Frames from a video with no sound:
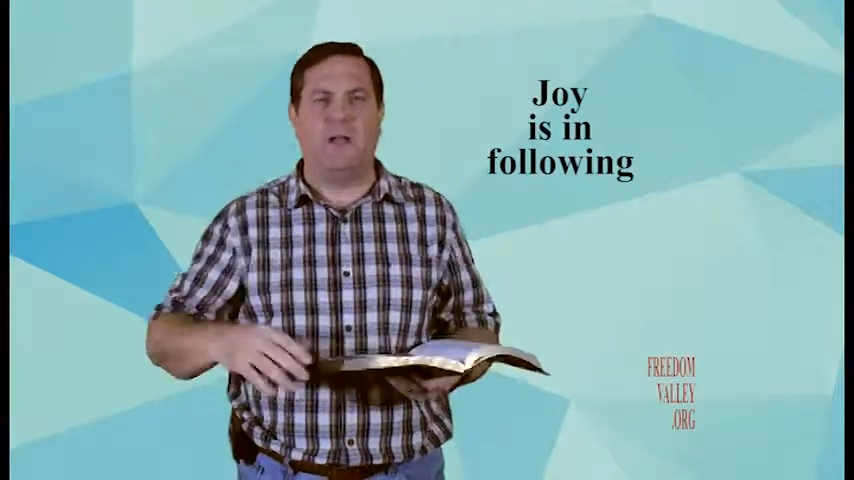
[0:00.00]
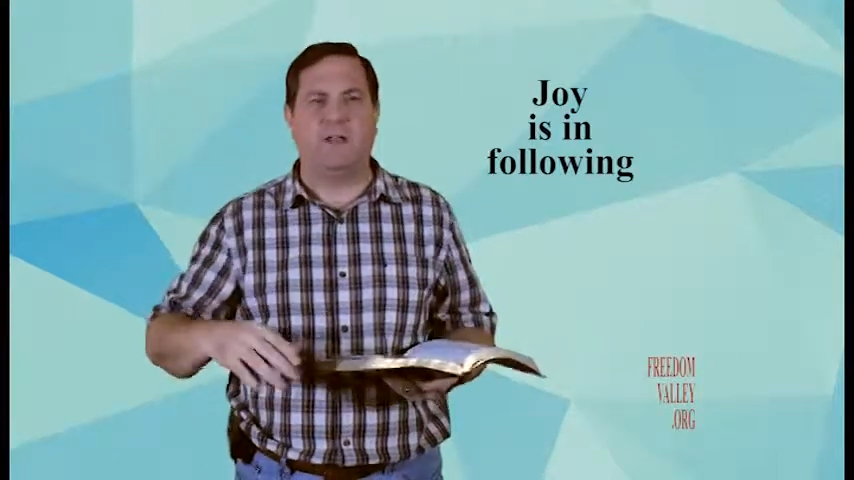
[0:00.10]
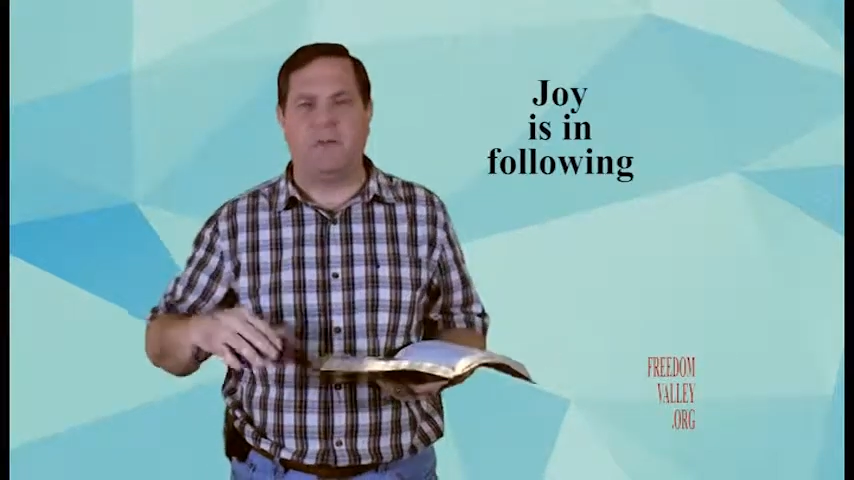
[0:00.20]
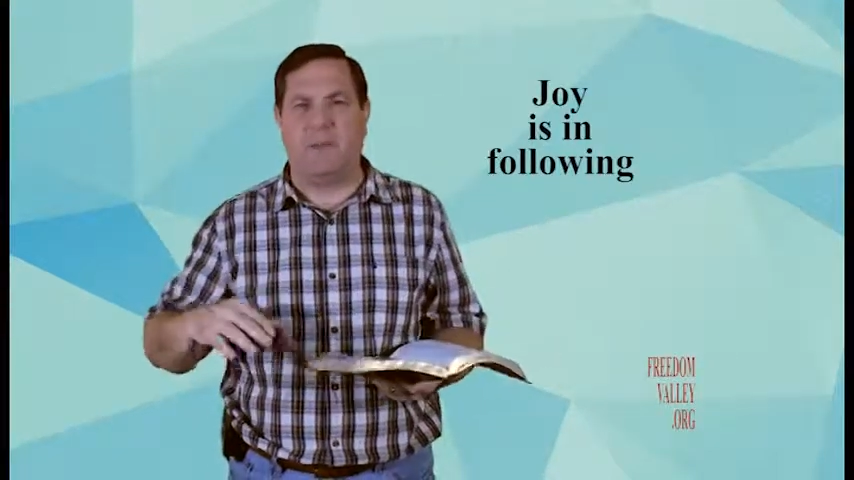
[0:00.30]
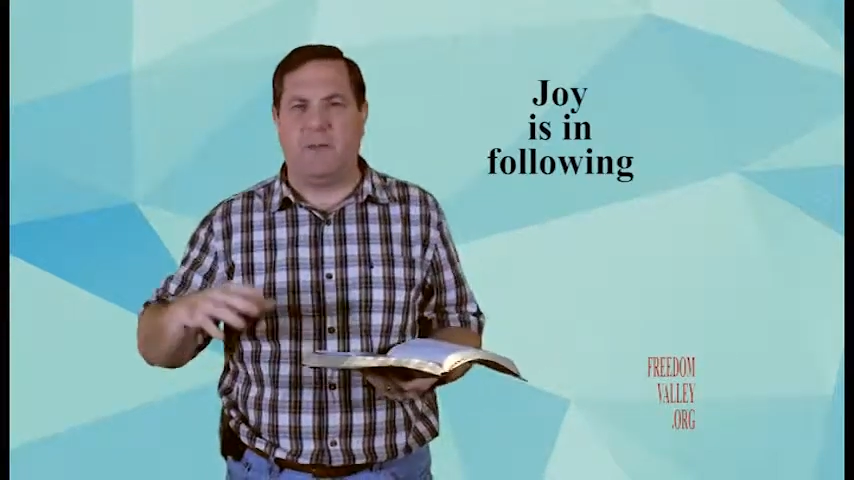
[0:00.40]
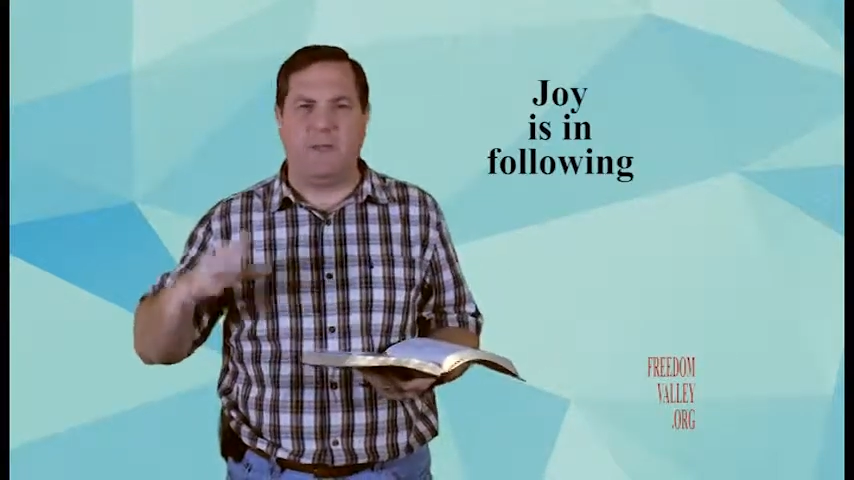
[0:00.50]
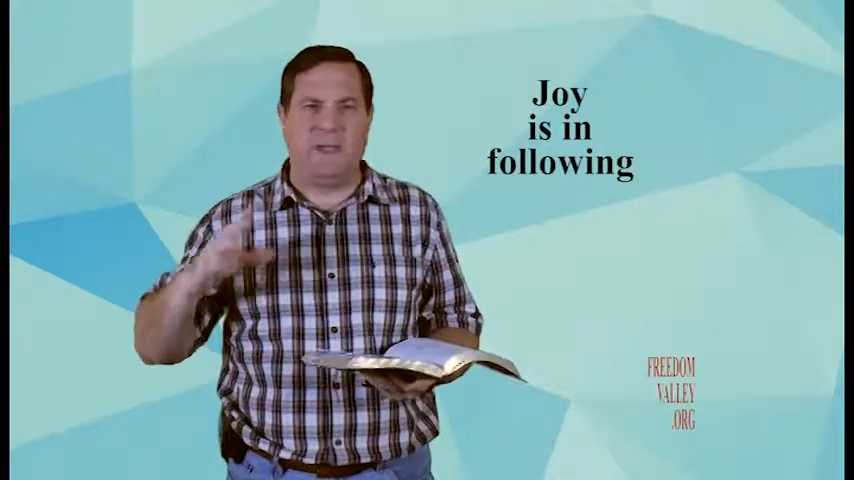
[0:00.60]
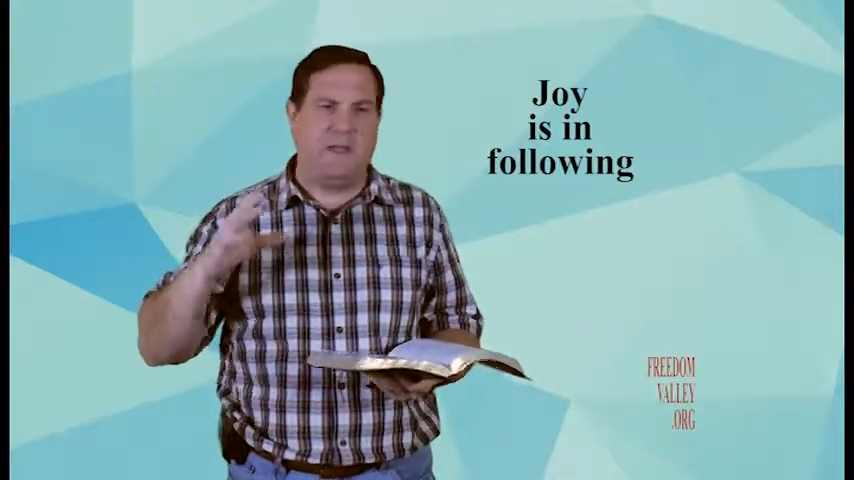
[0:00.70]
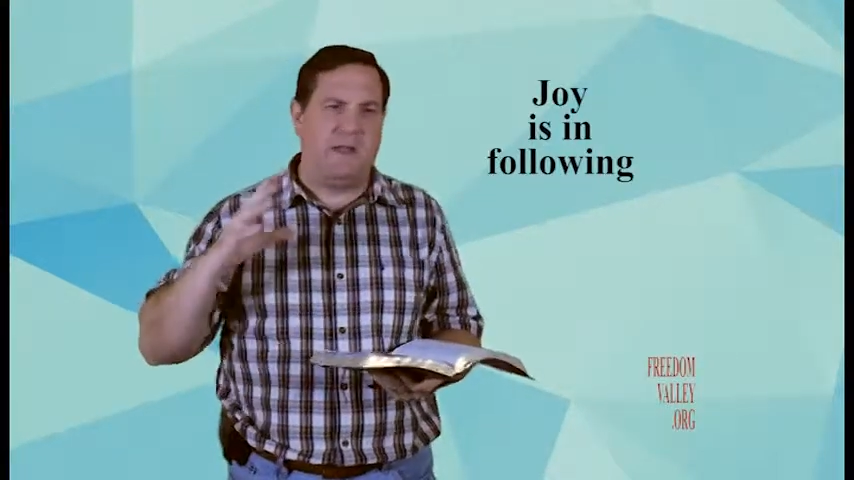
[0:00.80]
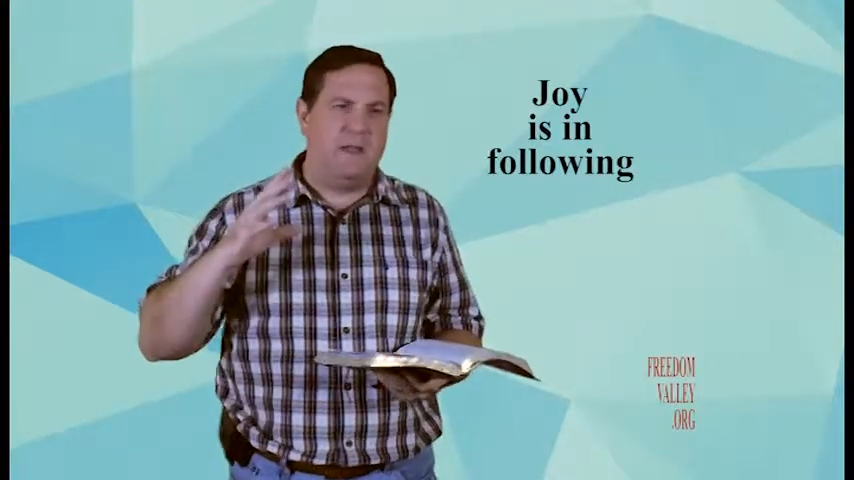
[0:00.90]
it's about
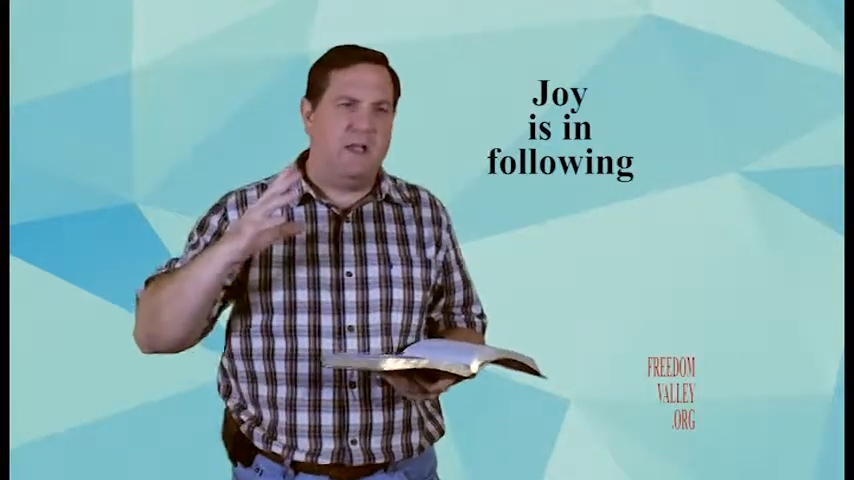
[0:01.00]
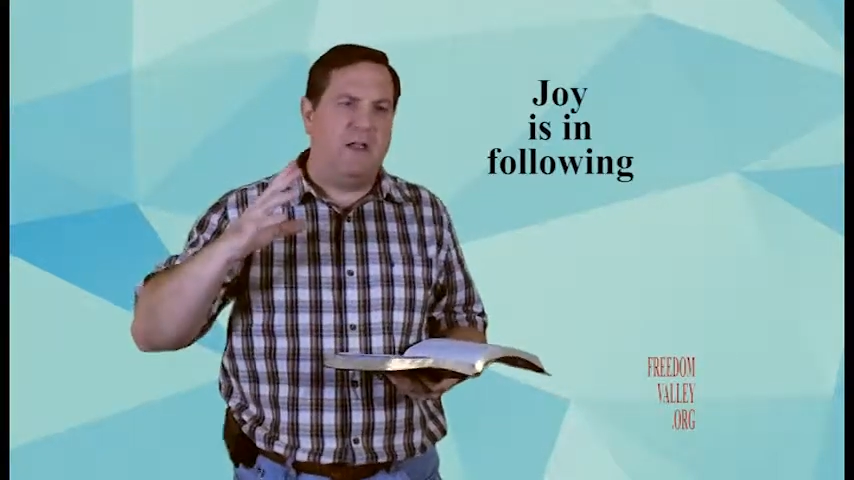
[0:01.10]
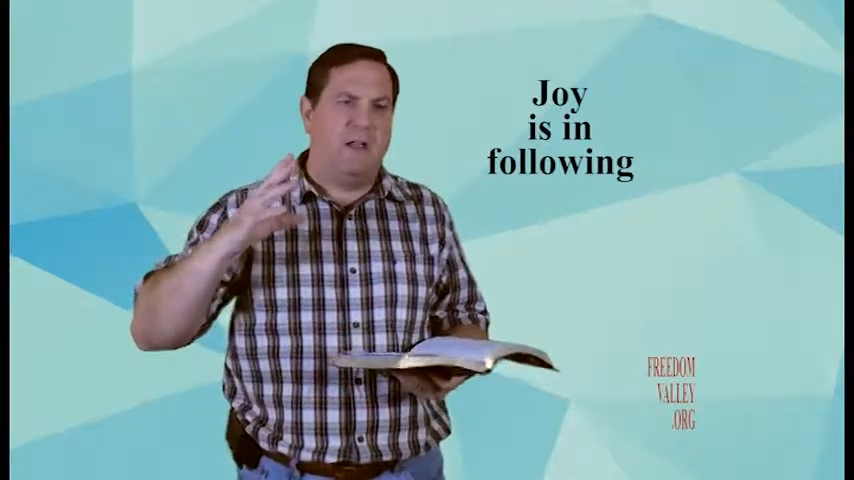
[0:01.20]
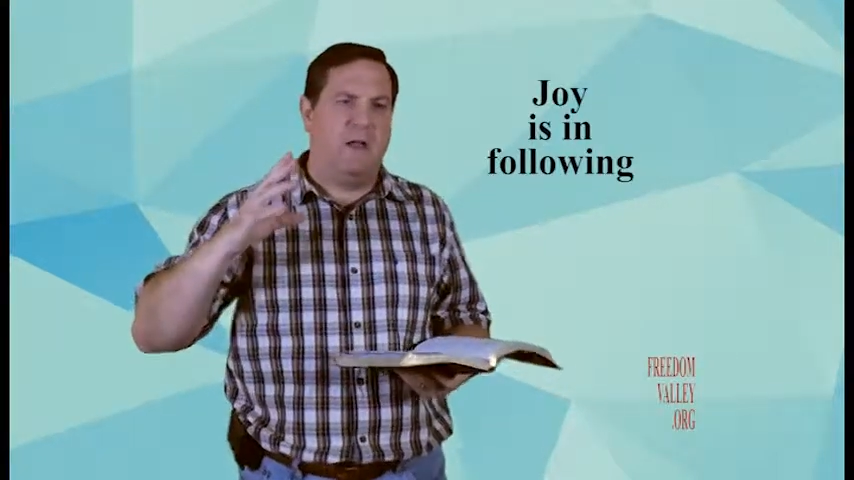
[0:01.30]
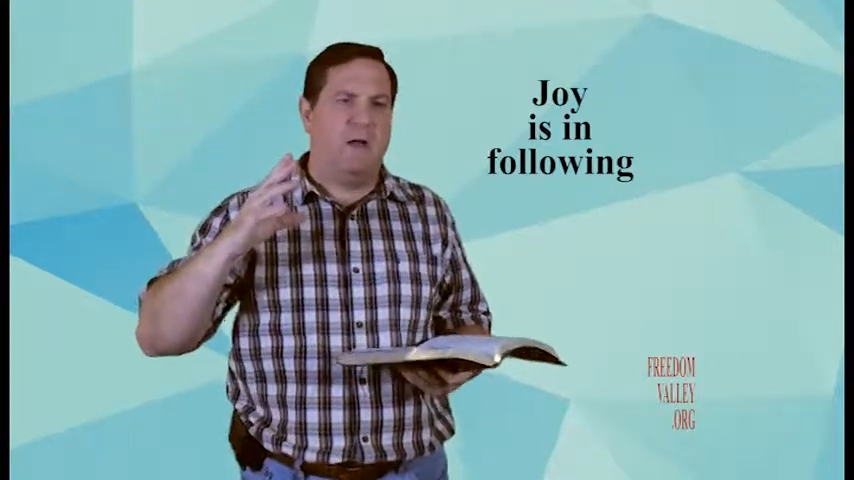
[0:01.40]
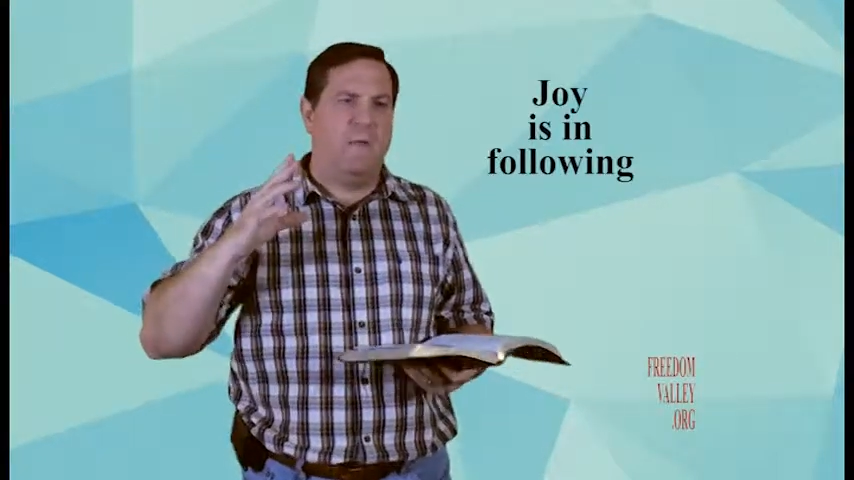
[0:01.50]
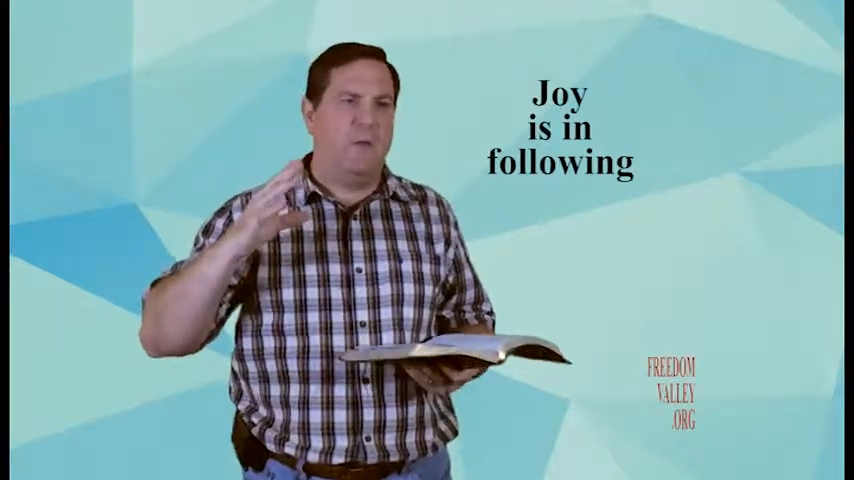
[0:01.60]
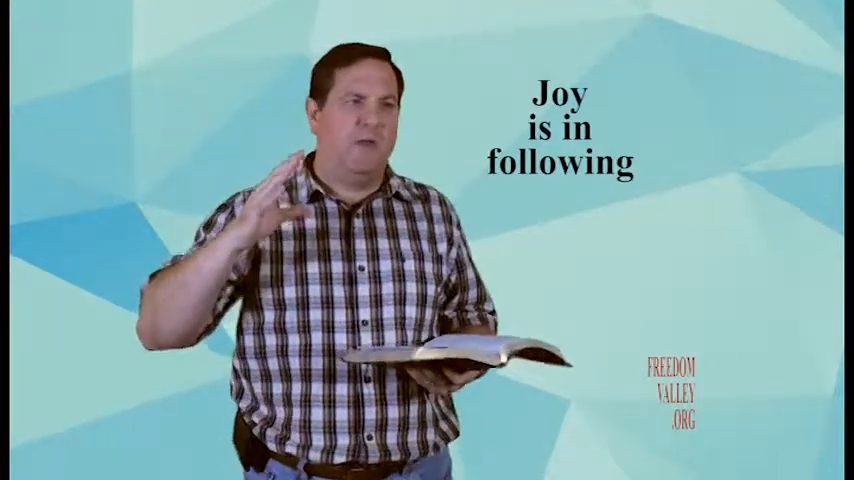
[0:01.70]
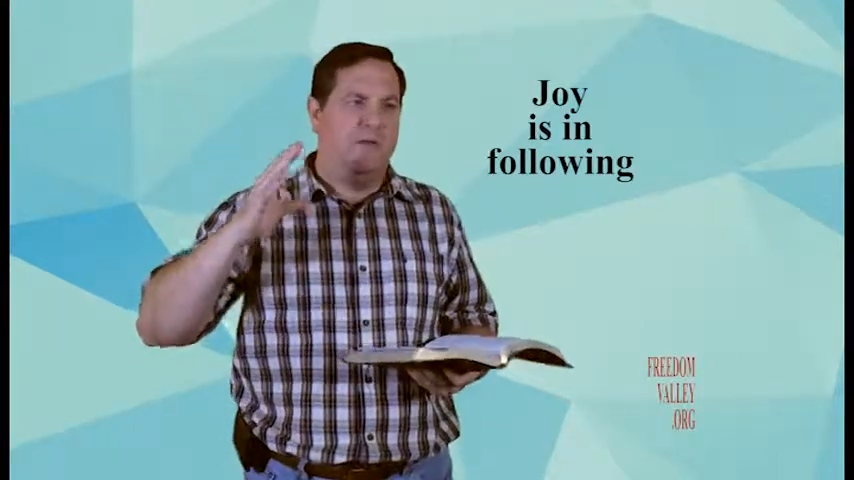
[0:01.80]
being um,